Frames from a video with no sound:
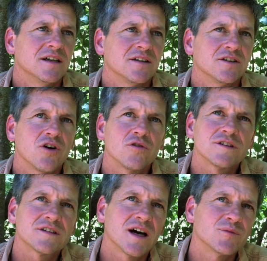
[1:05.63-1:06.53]
The only
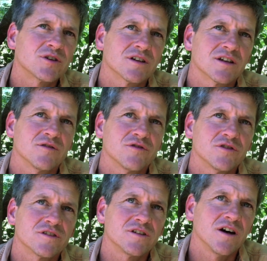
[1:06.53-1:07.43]
time you're going to
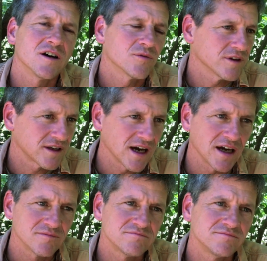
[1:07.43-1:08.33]
confuse a dog with a
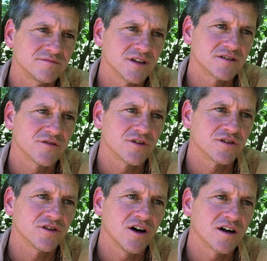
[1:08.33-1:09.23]
cat is if a
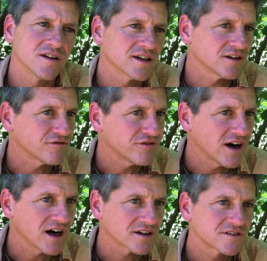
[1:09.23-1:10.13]
dog, like a
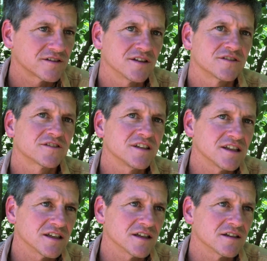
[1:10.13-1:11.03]
fox, is
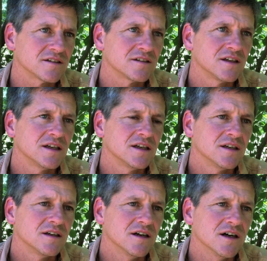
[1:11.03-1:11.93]
sneaking.
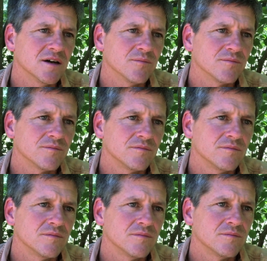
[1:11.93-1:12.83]

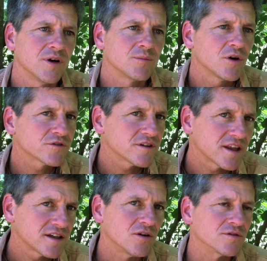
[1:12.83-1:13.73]
But mostly
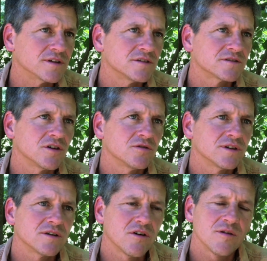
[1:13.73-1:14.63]
they don't. So
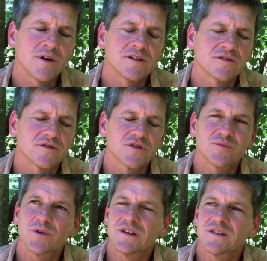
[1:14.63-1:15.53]
in all my years of
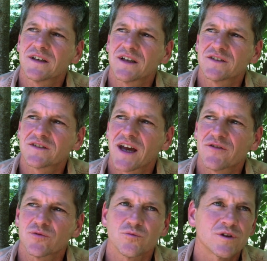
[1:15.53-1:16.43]
experience, I just
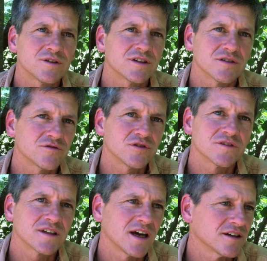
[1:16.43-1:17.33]
haven't really
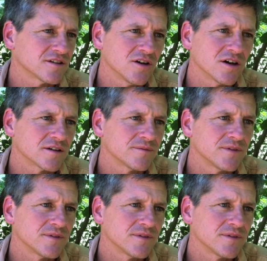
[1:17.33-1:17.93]
confused a cat and a dog.